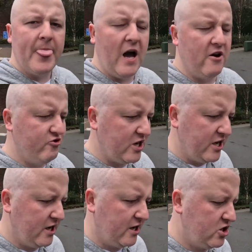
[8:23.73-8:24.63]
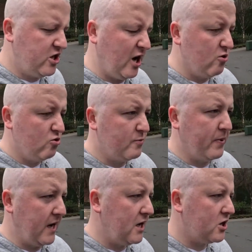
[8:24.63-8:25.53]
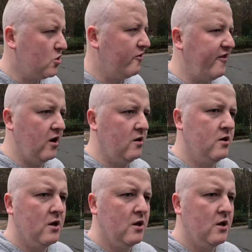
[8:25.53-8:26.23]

a really chilled break so far.